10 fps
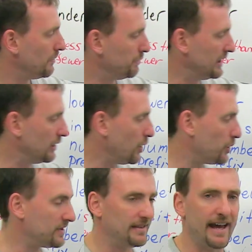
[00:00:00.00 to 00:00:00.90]

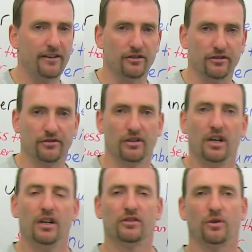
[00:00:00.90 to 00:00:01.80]
Below standards.
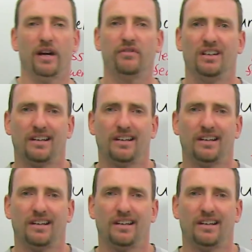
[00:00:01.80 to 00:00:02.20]
So every